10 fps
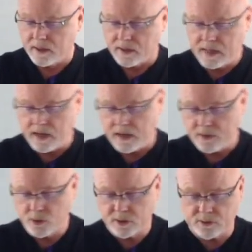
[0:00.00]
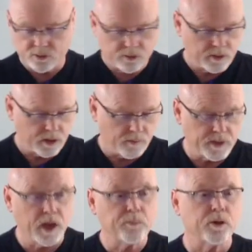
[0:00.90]
Now, you could, on
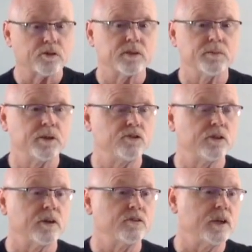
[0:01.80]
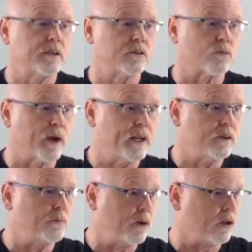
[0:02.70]
the upper extremities, you're going to check the
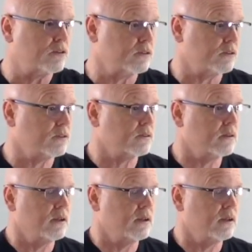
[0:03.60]
radial pulses.